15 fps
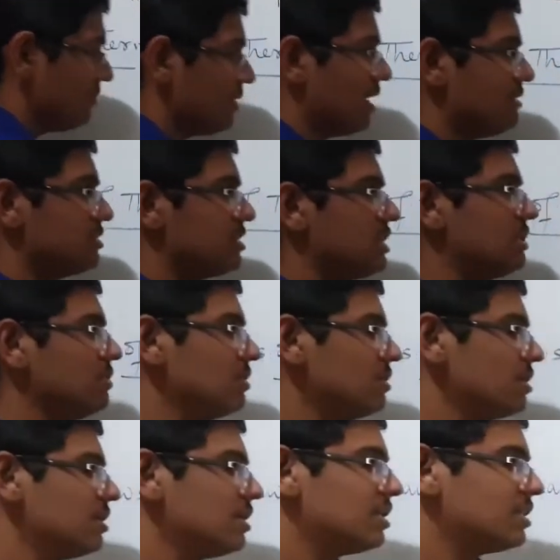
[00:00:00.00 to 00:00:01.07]
gives you
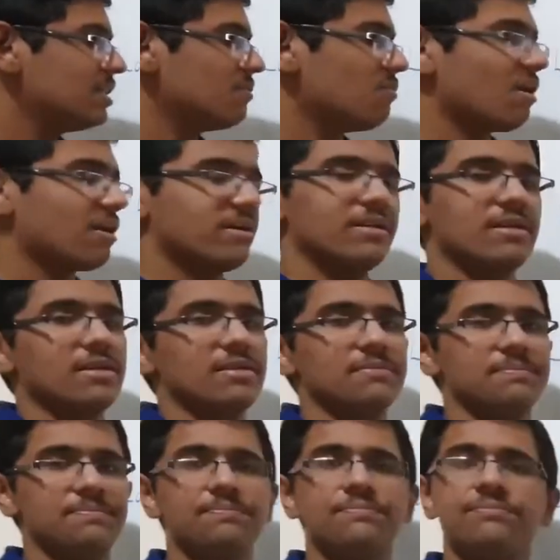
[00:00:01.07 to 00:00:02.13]
the work done.
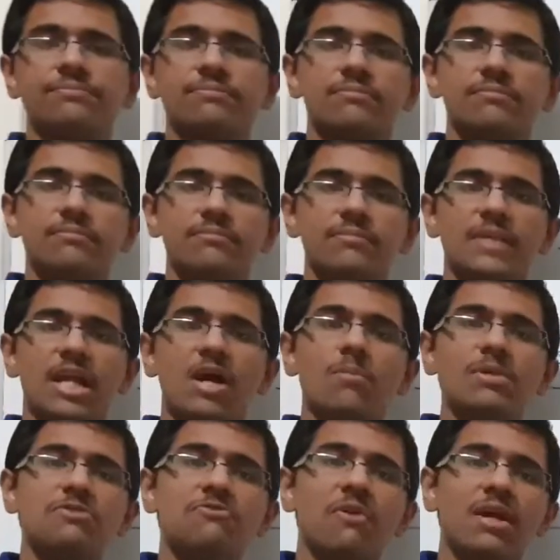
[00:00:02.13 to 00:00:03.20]
How
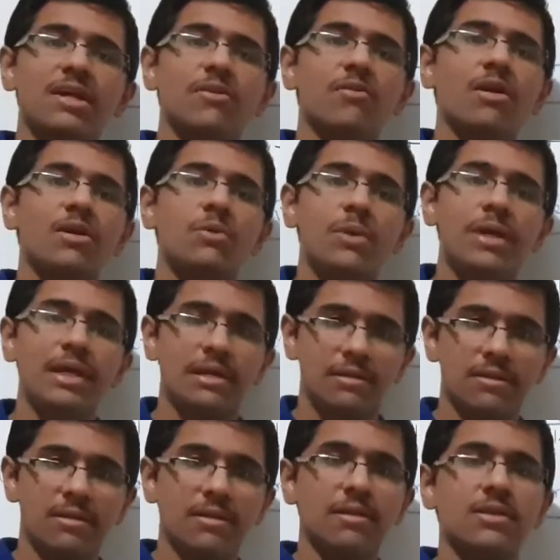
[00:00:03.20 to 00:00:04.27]
much work you are doing
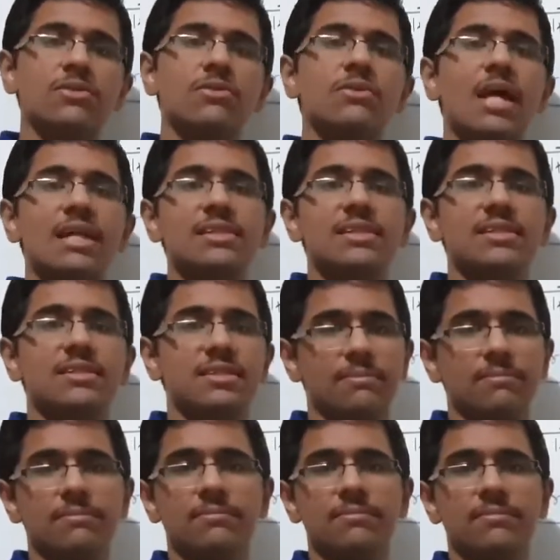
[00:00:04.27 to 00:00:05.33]
to that system.
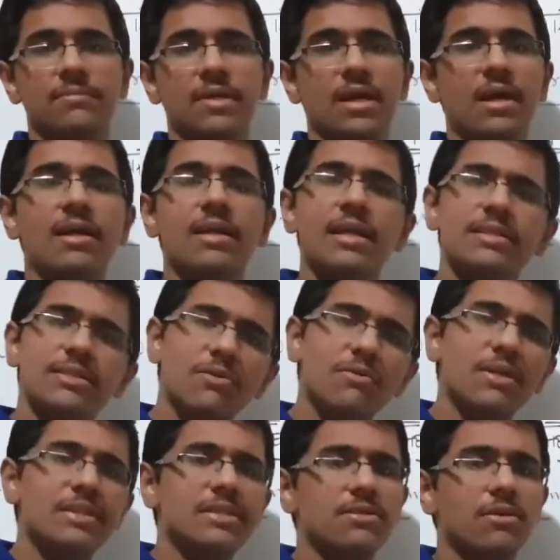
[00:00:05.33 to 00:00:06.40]
And its
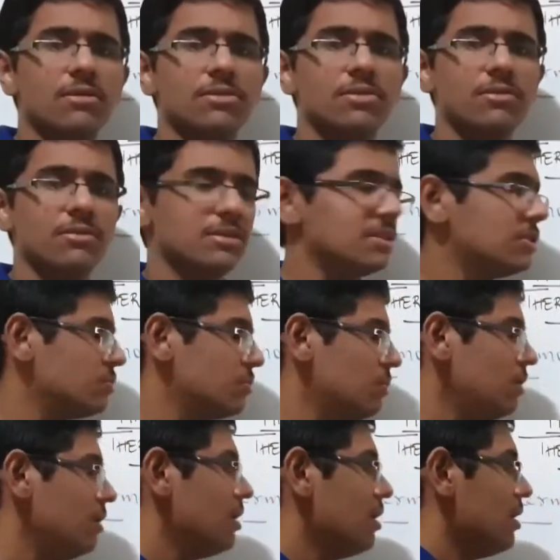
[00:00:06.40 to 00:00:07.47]
unit is also
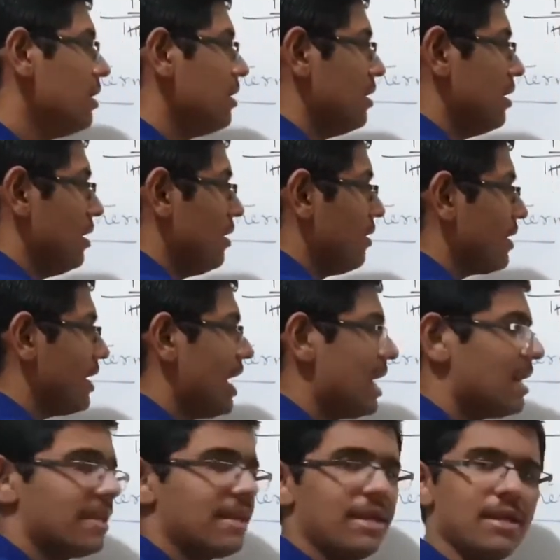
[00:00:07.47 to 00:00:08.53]
joule,
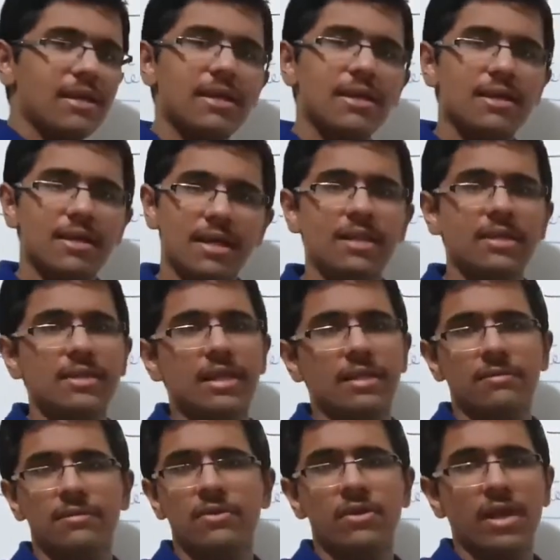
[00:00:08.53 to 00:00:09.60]
calorie,
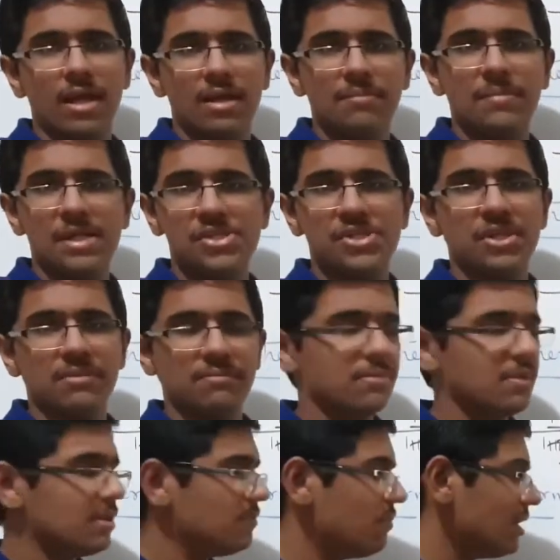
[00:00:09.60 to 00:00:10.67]
anything you can mention.
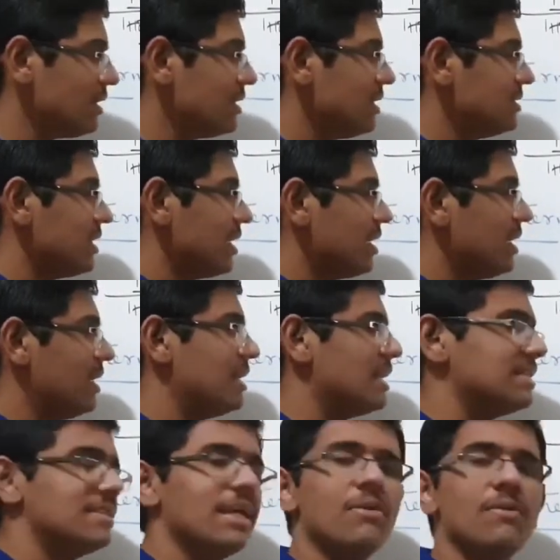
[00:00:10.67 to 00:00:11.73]
Work done generally in
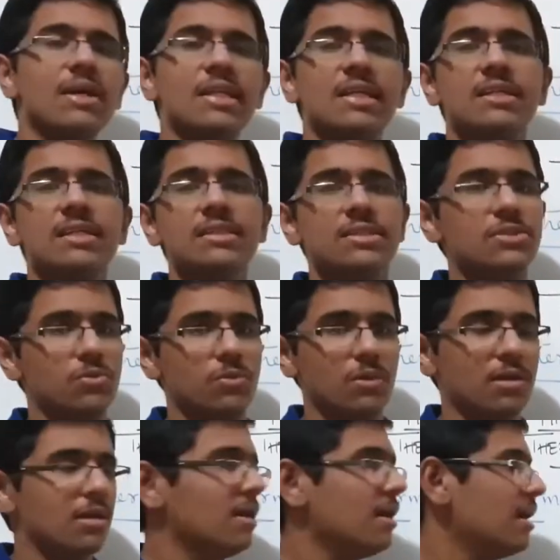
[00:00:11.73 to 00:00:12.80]
SI unit it is joule.
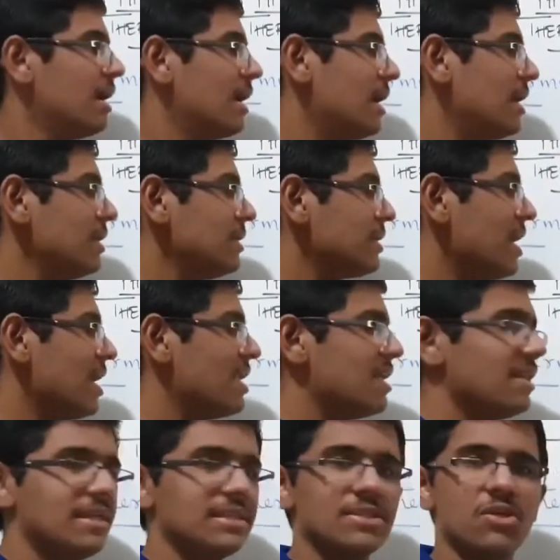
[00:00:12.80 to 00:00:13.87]
And
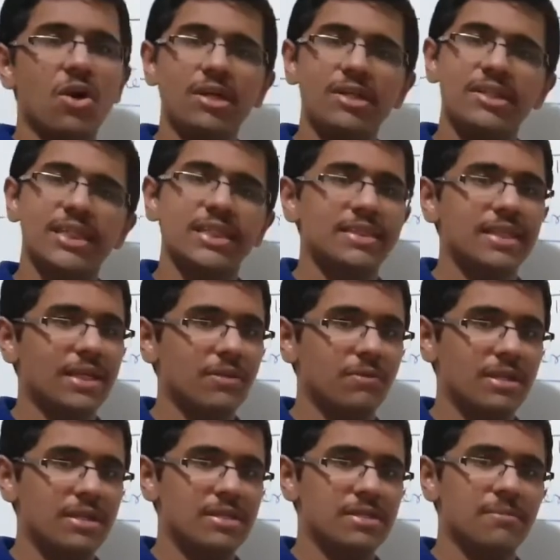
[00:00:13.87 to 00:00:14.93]
calorie is not SI
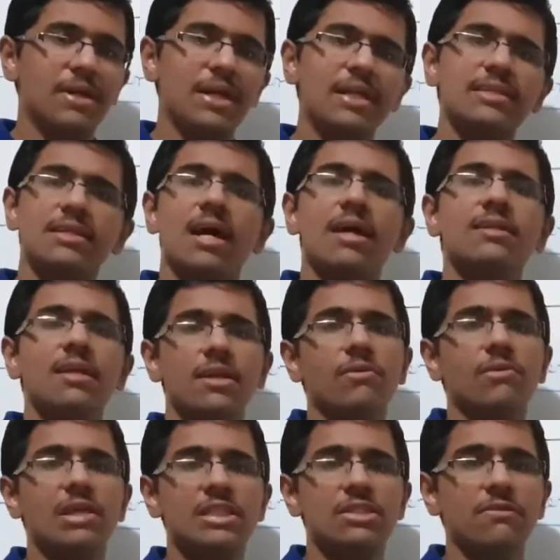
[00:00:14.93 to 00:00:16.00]
unit, but it's other
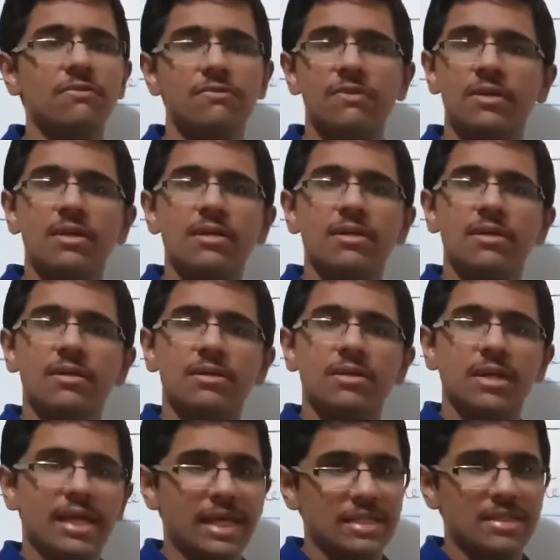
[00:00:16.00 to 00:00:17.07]
unit of
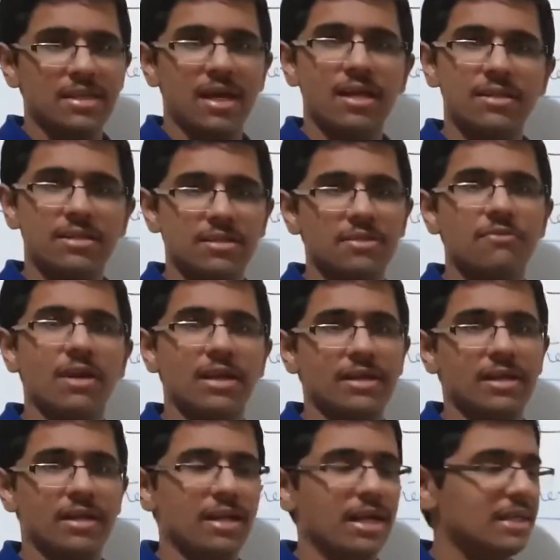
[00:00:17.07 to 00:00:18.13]
heat and work
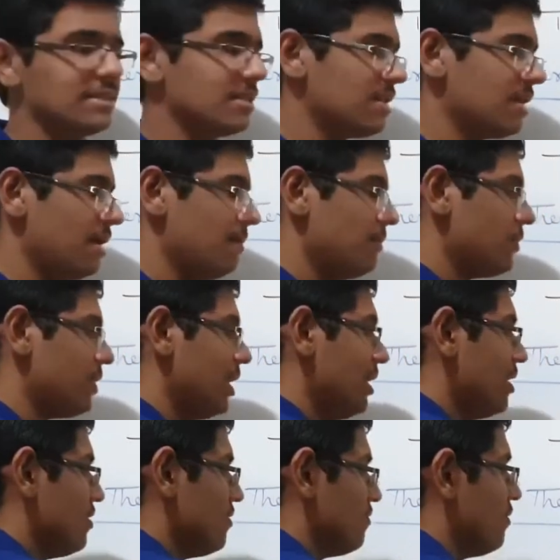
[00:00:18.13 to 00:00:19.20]
done, etc. Okay,
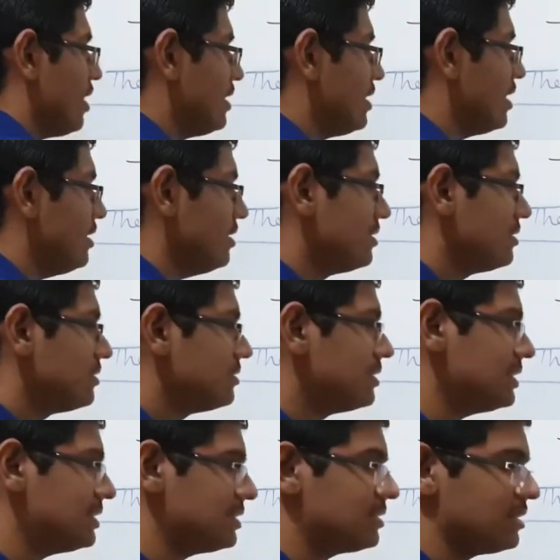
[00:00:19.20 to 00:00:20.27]
work done.
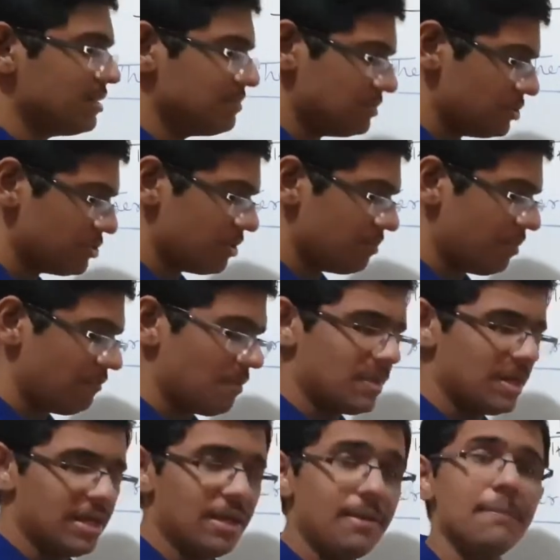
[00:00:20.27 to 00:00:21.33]
These terms you should be
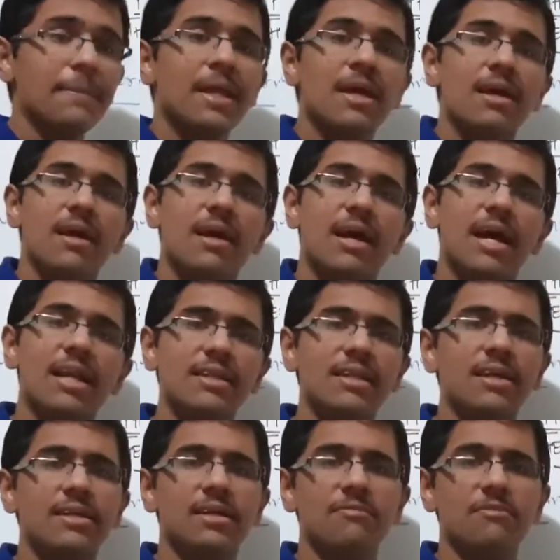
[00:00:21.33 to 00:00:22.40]
familiar. Another
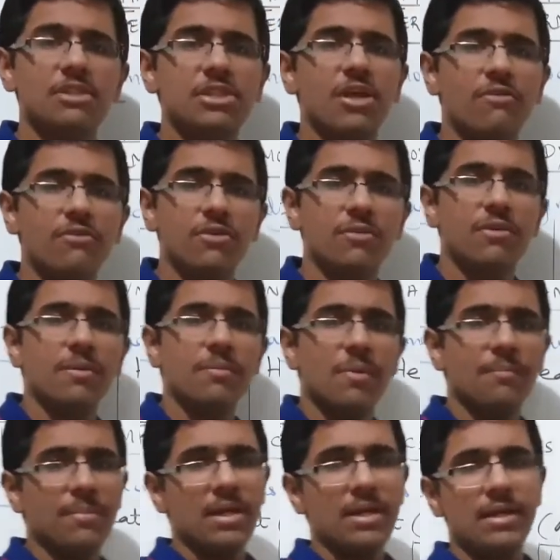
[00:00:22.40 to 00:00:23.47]
term which you have to
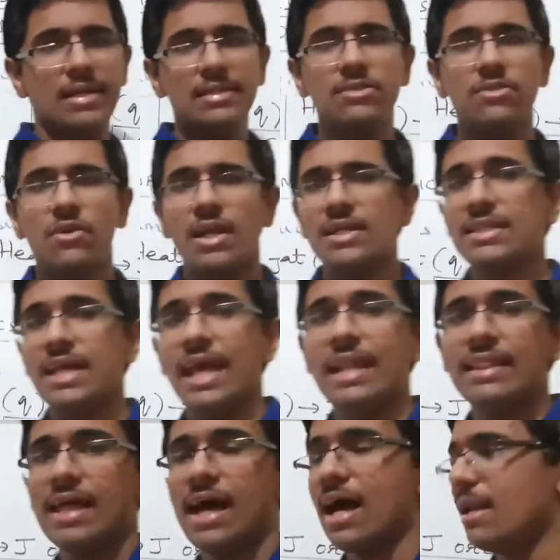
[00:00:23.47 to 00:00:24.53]
remember is known as
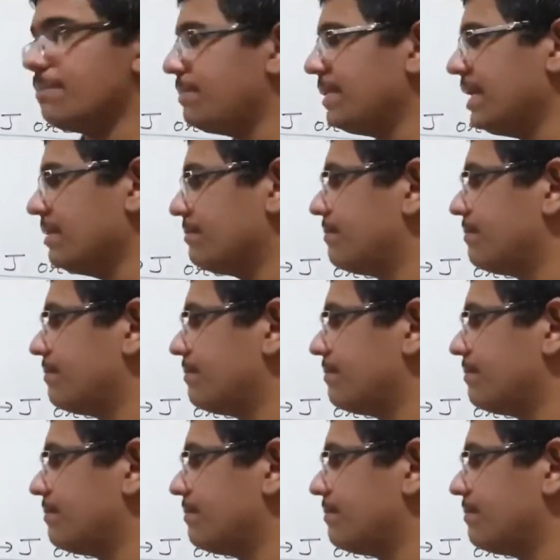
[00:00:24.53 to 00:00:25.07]
enthalpy.